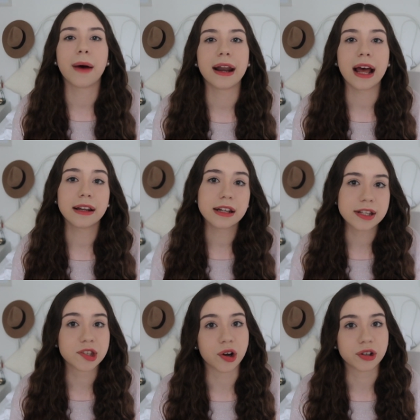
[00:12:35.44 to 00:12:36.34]
But under
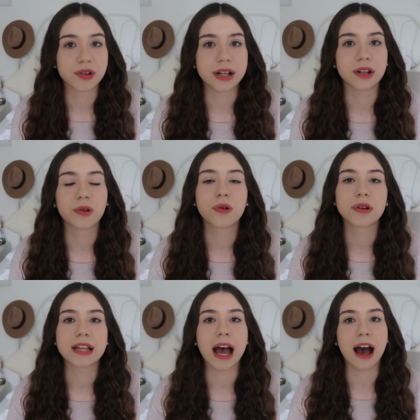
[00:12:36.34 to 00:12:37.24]
this doctrine, the
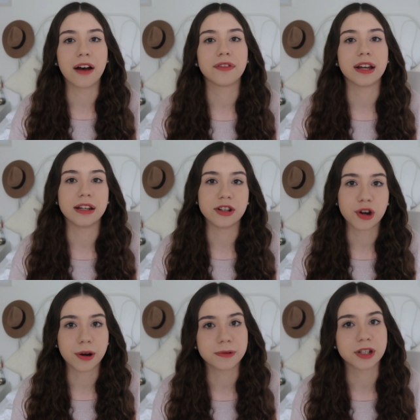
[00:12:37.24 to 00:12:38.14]
courts have an
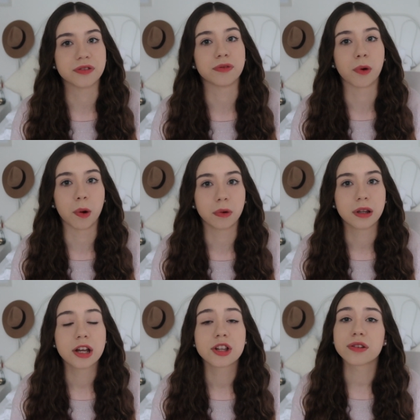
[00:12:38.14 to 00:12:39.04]
interpretive role,